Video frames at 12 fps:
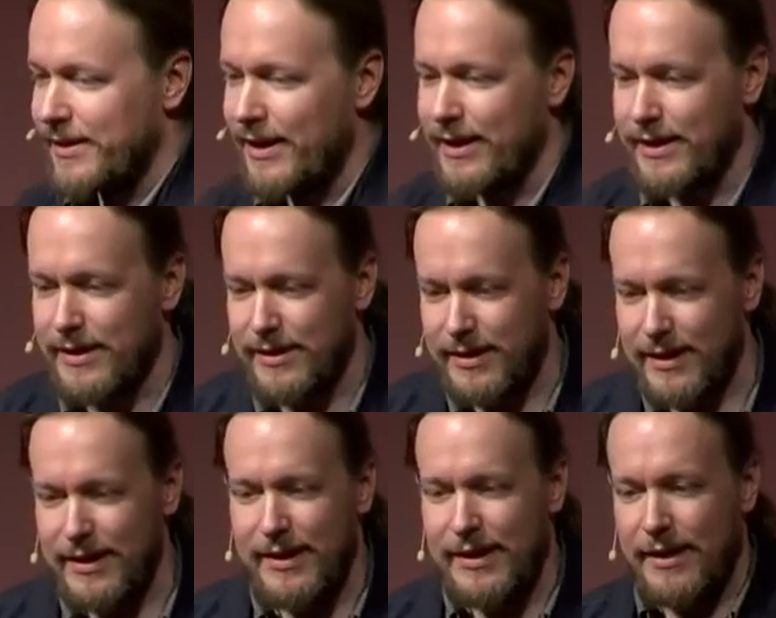Like,
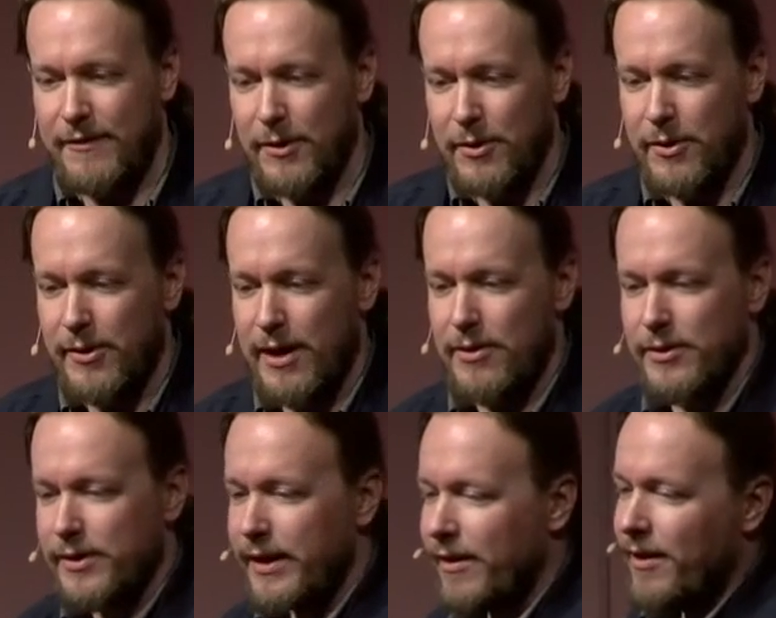if you look around,
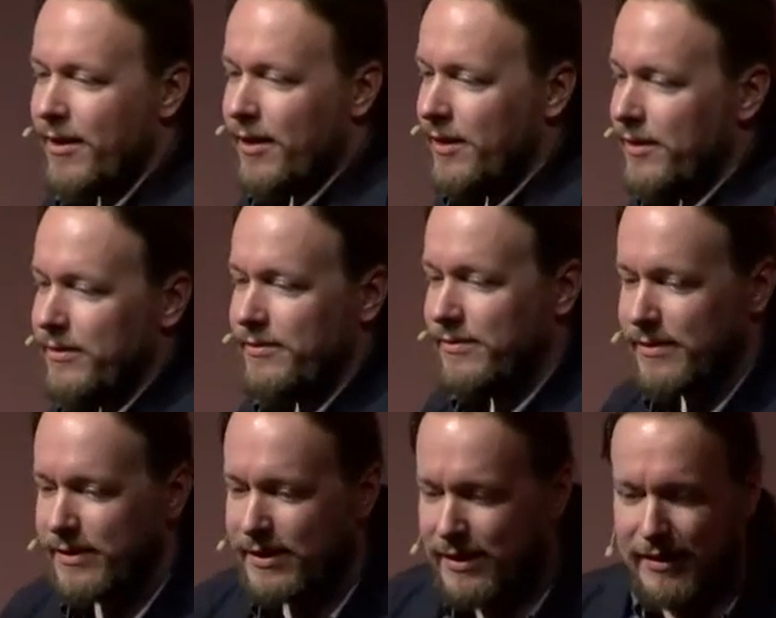there are
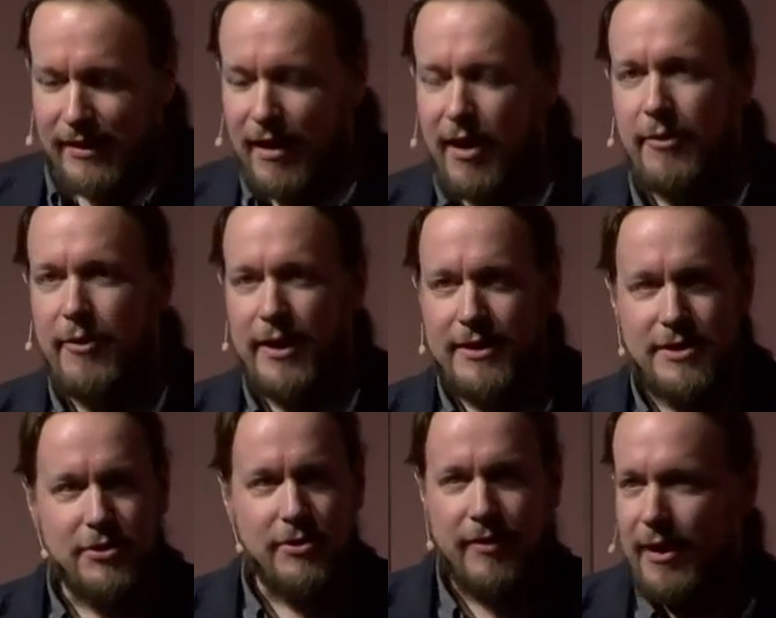
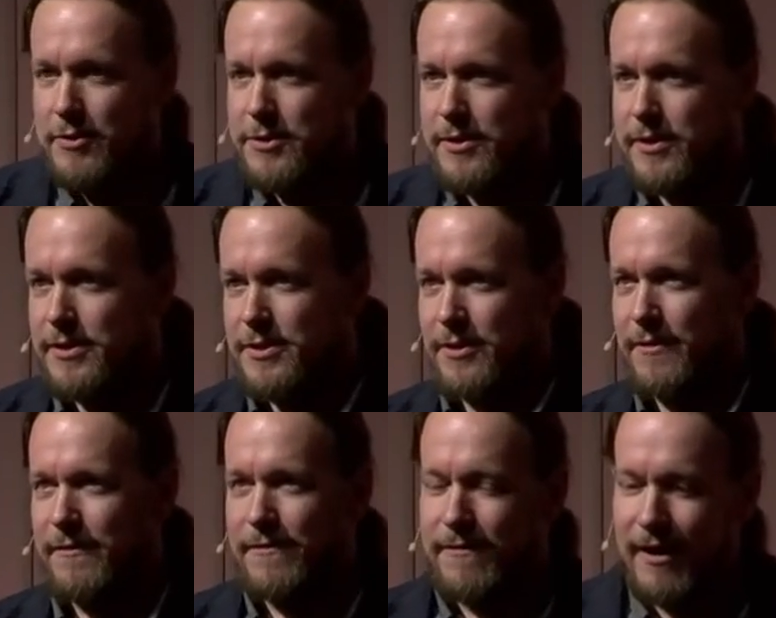hundreds or thousands
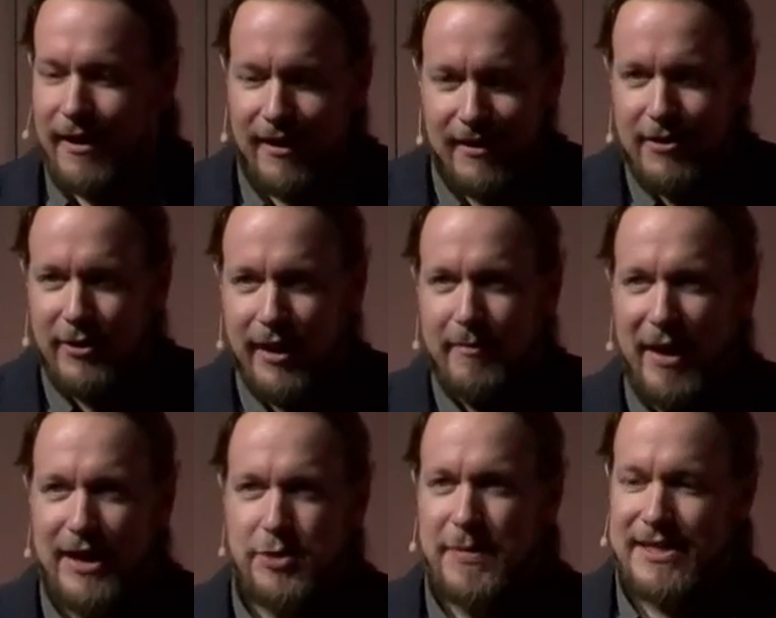of content
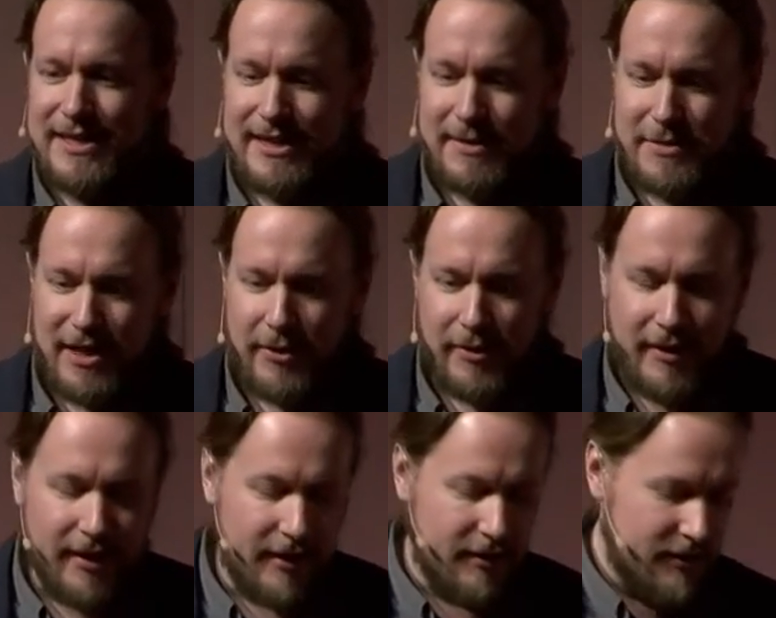management systems out
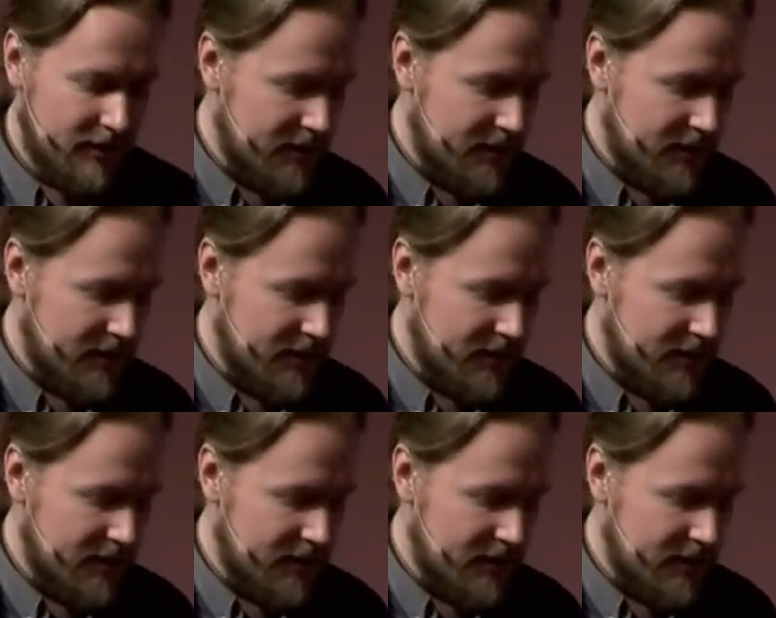there.